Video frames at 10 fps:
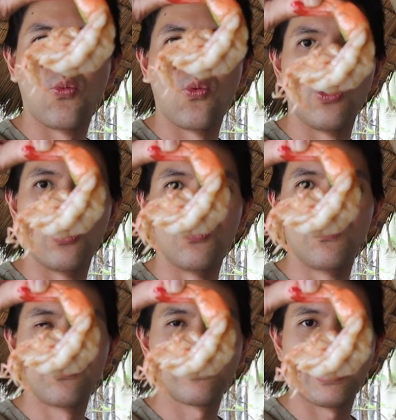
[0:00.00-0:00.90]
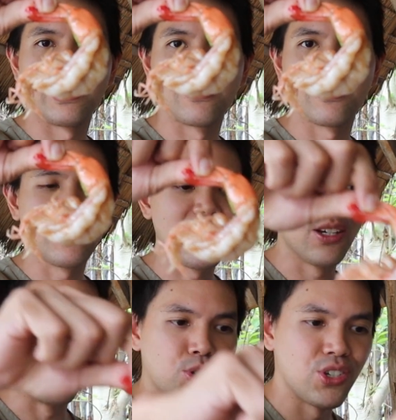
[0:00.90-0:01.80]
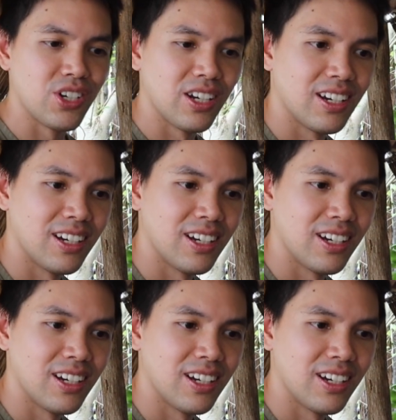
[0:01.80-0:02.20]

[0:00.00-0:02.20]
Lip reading: Whoa, that is huge.